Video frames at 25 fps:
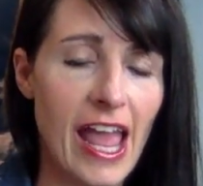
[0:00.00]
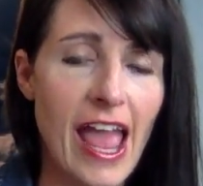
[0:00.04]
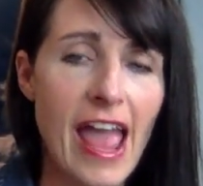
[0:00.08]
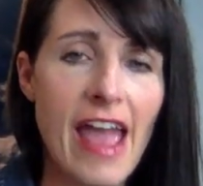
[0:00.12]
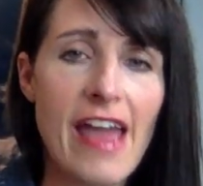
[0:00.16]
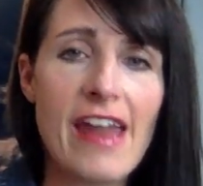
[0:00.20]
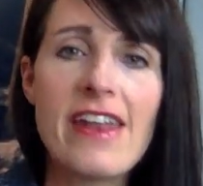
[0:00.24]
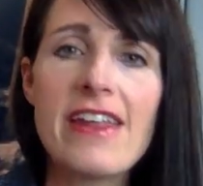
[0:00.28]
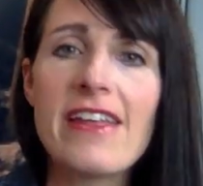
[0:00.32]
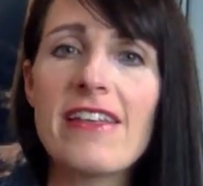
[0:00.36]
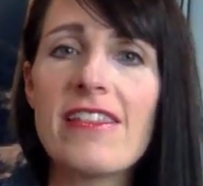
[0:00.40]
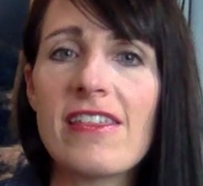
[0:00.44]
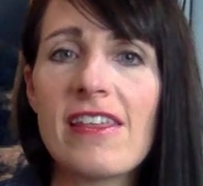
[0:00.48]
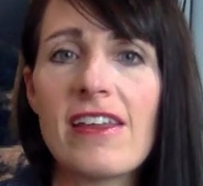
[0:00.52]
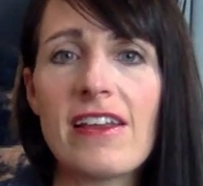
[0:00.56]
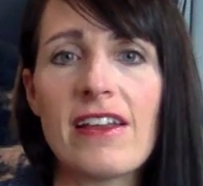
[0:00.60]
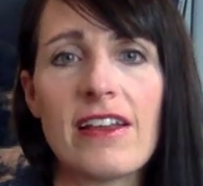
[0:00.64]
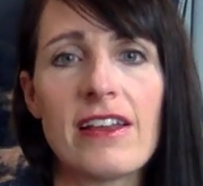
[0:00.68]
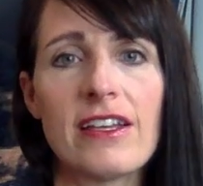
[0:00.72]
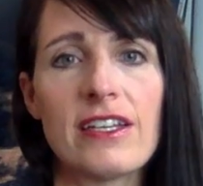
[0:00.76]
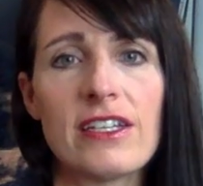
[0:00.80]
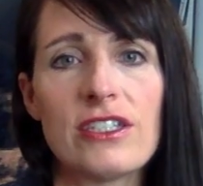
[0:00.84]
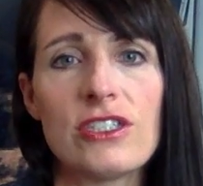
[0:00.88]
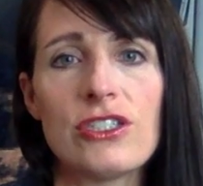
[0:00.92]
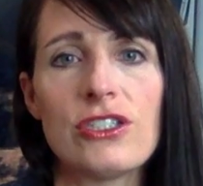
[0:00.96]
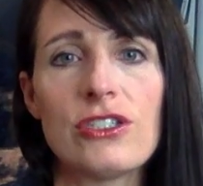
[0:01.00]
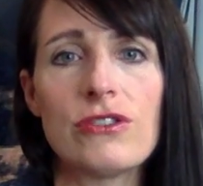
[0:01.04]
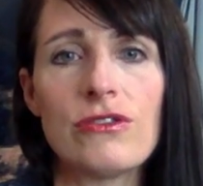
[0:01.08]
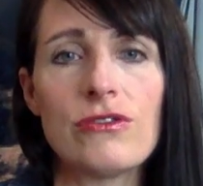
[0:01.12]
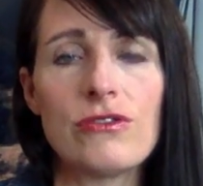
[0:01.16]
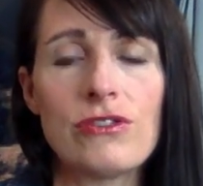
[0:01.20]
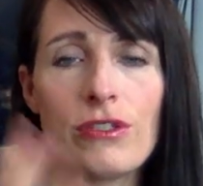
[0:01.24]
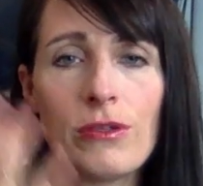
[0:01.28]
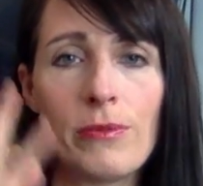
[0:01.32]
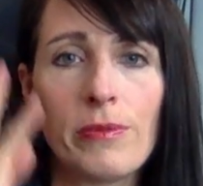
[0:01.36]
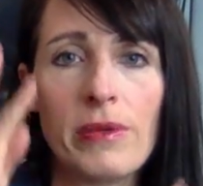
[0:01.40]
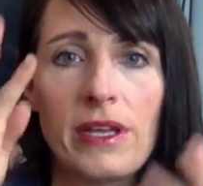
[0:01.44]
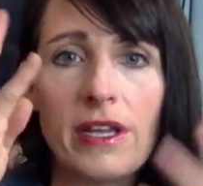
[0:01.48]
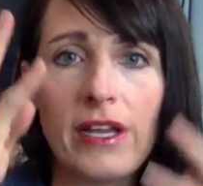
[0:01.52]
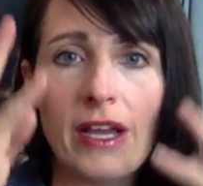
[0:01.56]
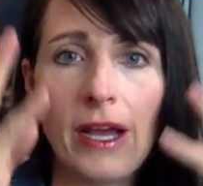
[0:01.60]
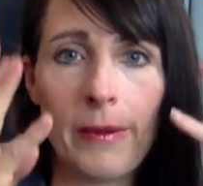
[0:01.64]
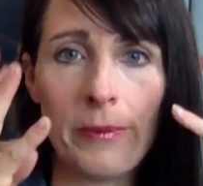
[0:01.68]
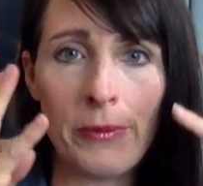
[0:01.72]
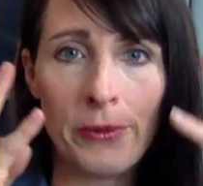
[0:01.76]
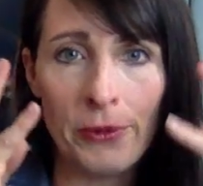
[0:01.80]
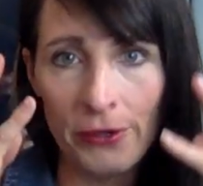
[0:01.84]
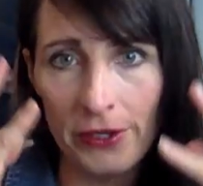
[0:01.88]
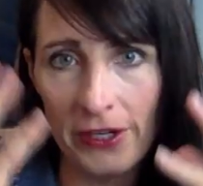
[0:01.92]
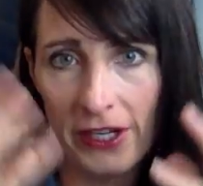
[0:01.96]
Anything I could do to
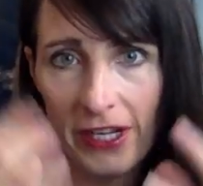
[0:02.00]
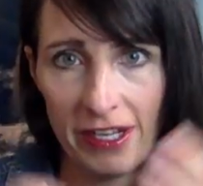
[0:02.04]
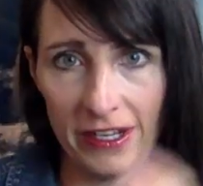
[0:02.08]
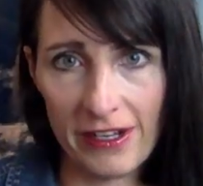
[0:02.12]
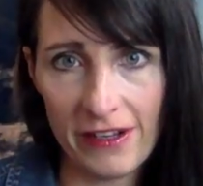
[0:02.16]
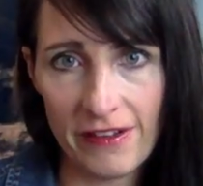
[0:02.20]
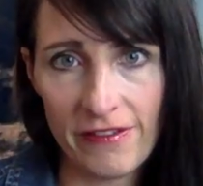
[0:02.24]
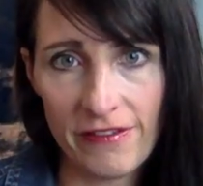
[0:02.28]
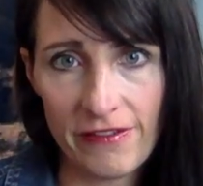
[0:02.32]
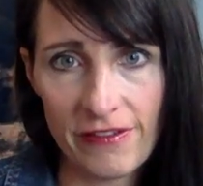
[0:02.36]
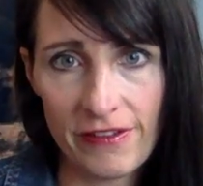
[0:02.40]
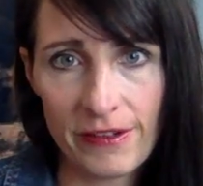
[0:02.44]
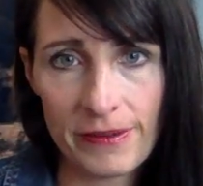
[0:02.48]
become creative.